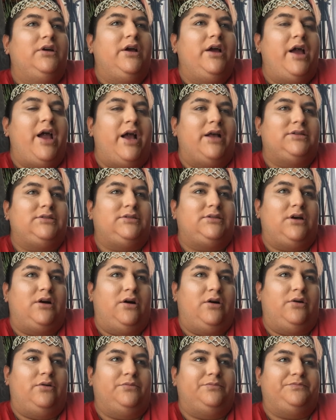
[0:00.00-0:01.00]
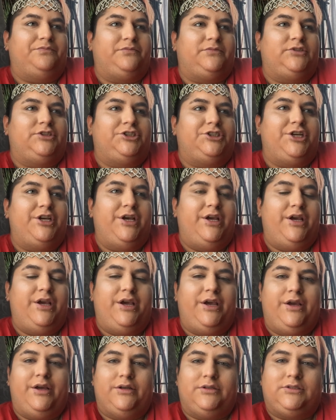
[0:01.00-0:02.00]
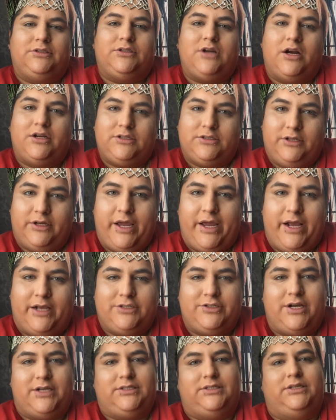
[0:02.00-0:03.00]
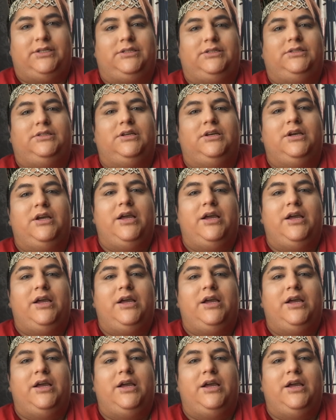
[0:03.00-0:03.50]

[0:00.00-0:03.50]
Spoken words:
And so she starts looking at dresses